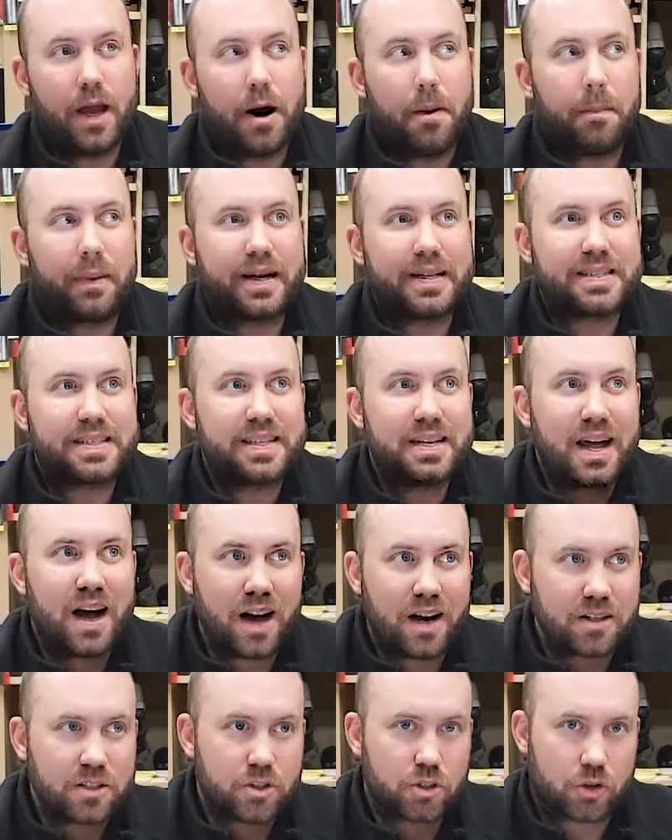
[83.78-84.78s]
But it's
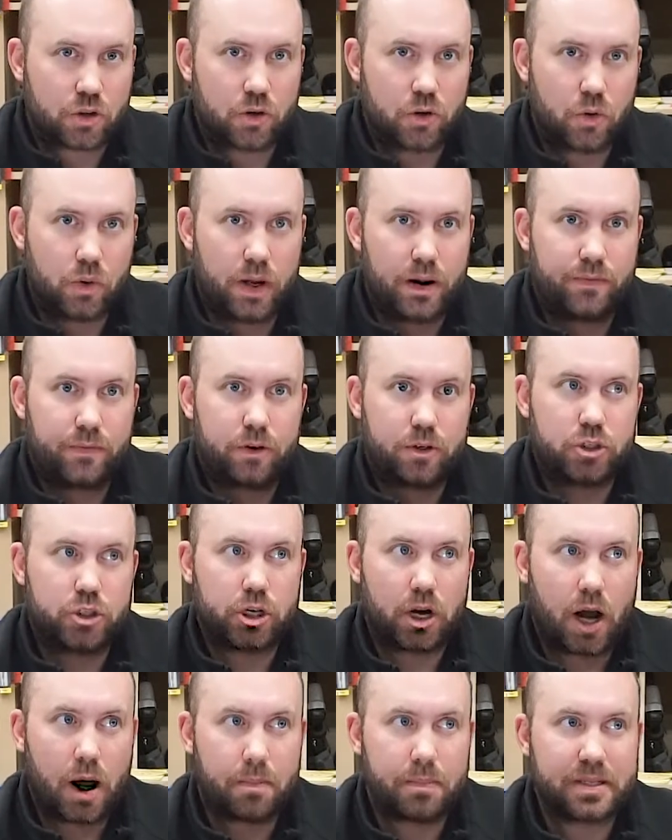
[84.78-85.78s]
not true if your
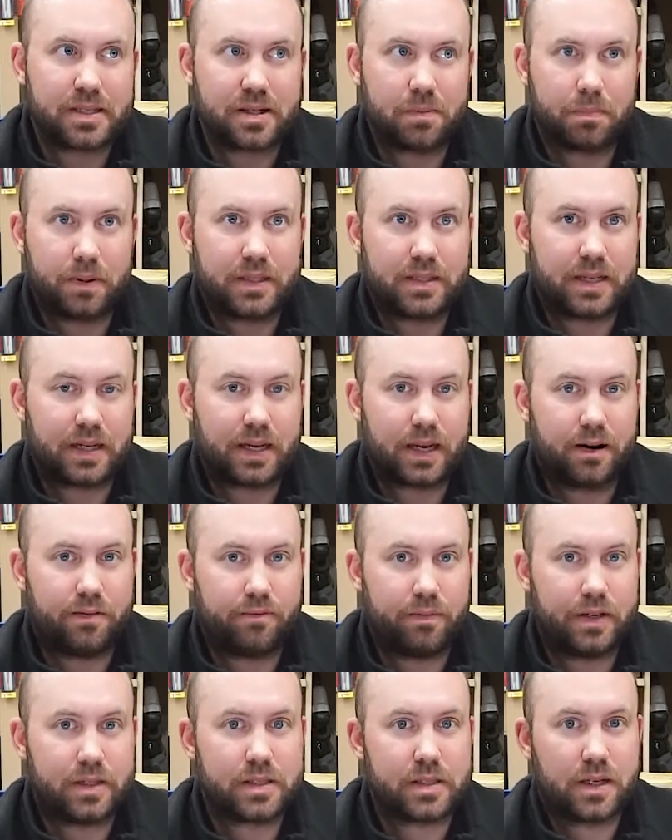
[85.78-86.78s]
job is simply to
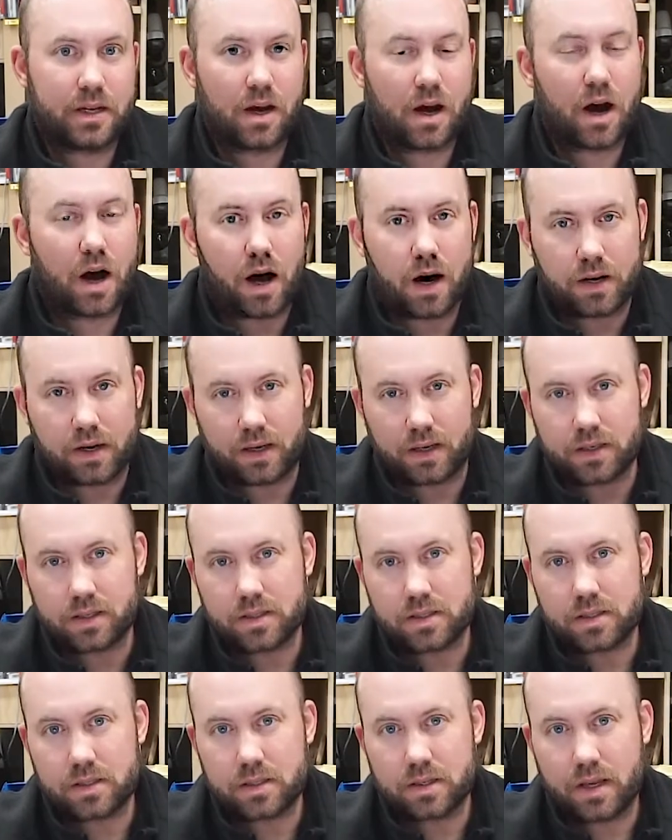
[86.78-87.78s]
convince an
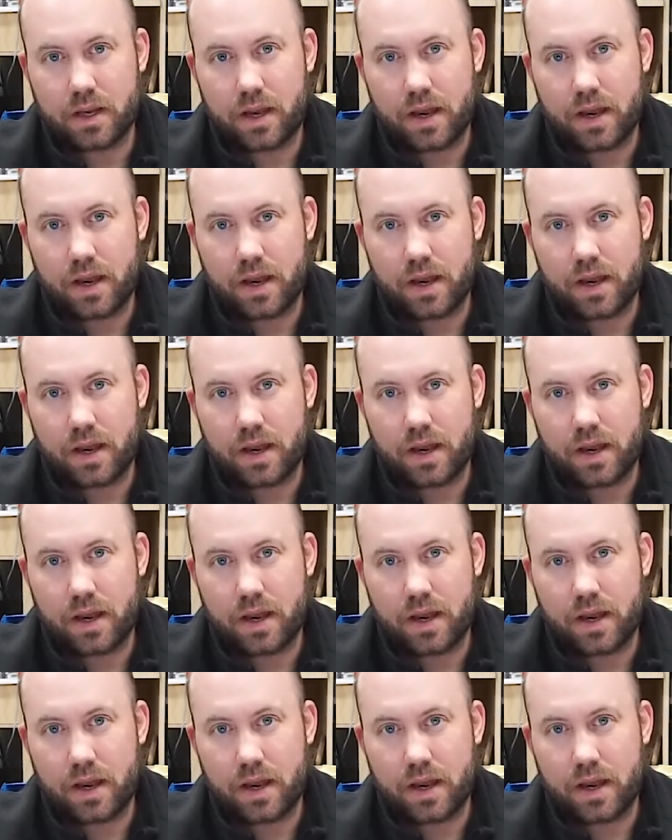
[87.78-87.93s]
audience.